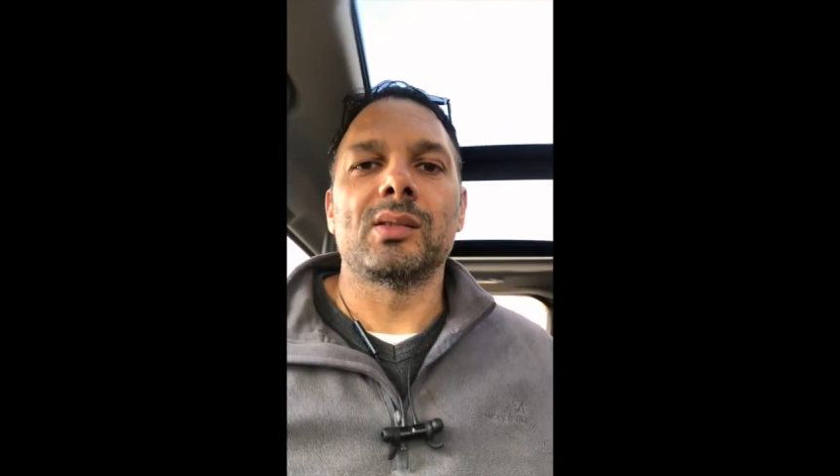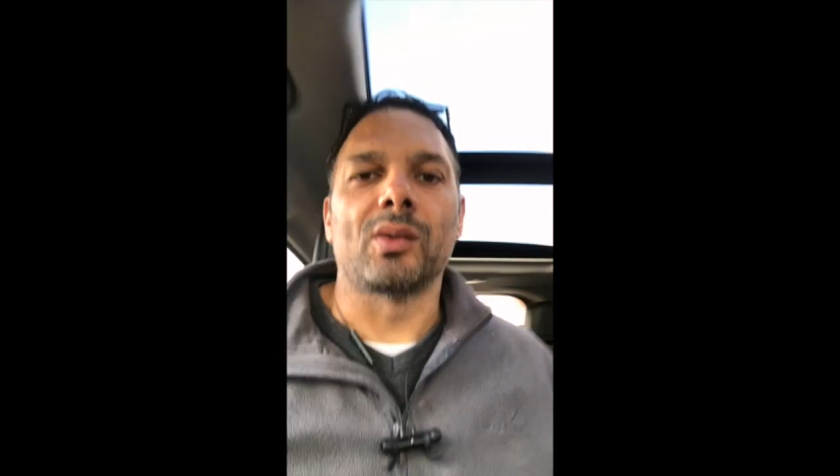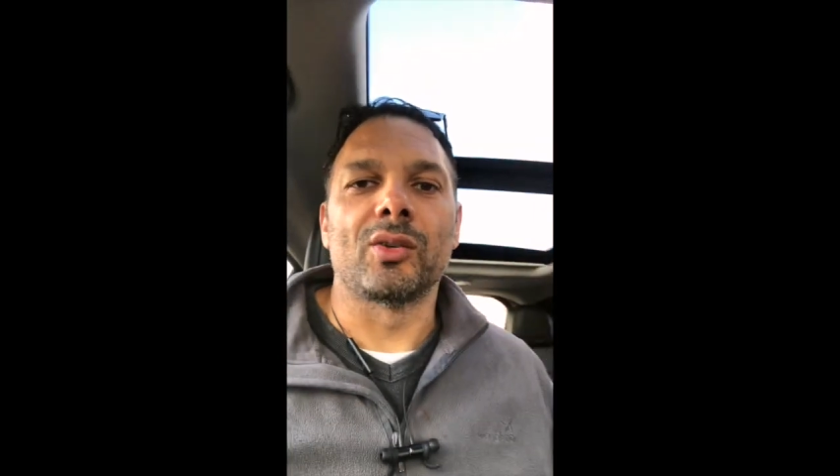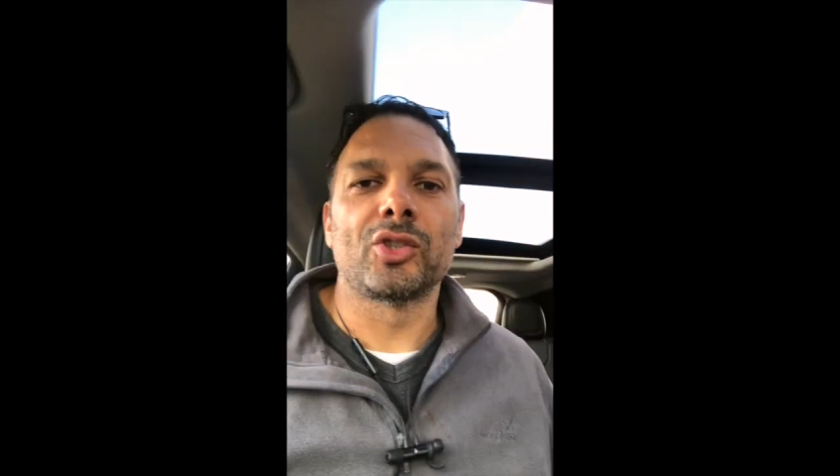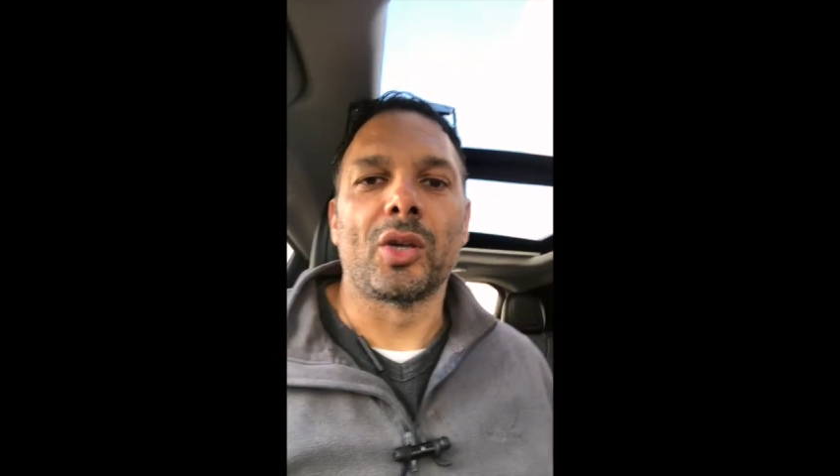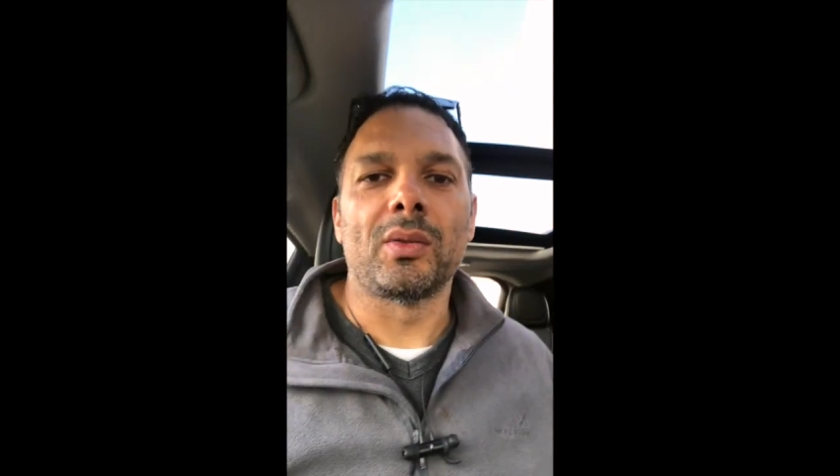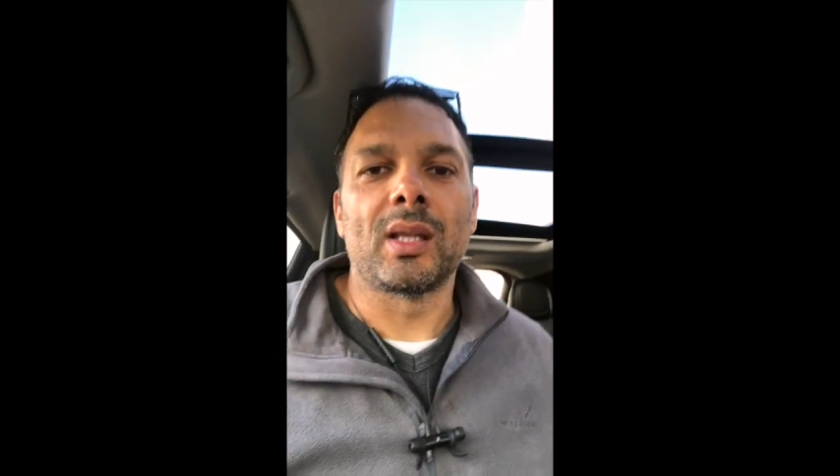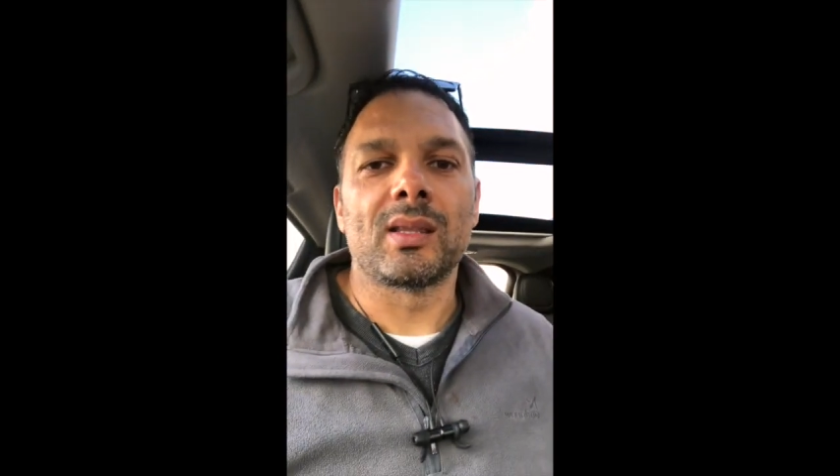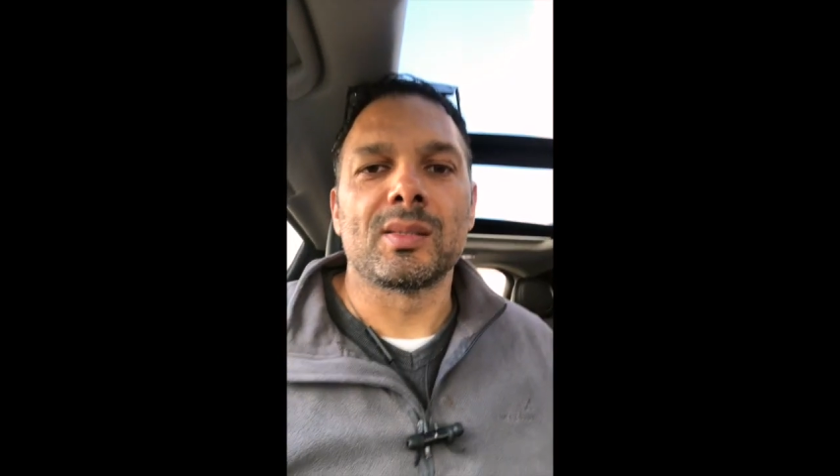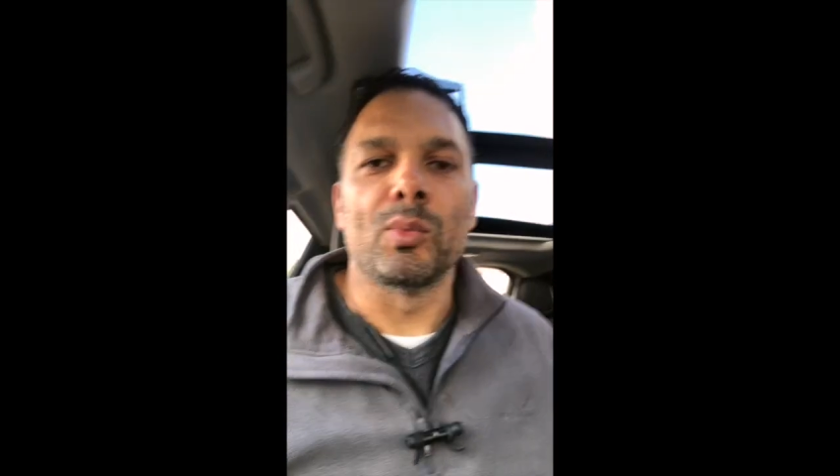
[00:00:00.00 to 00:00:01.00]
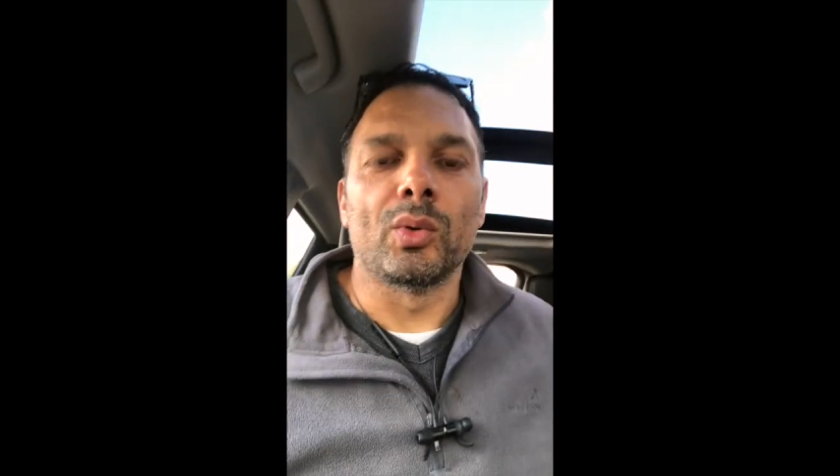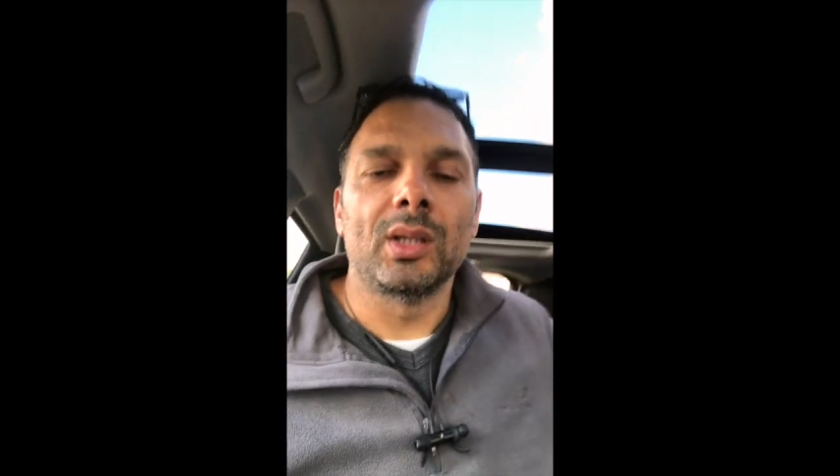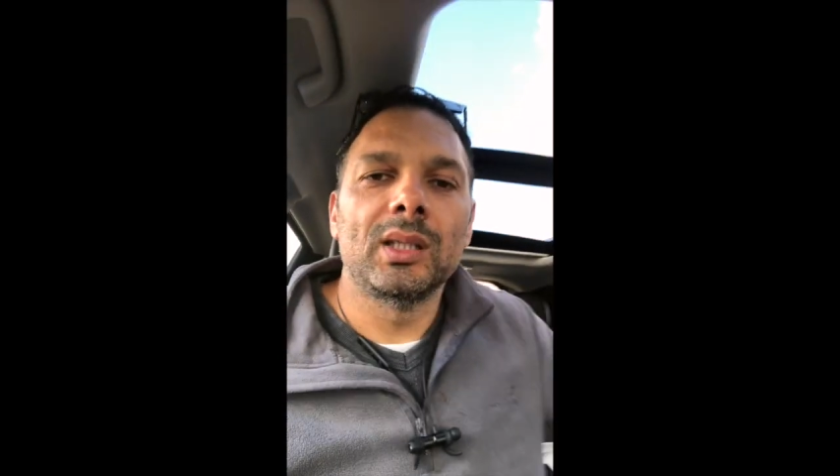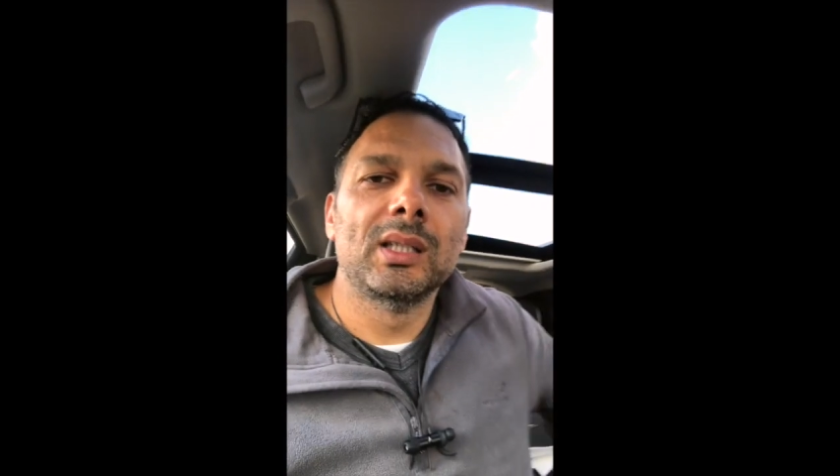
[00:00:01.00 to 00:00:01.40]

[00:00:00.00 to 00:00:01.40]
So I'll show you that this morning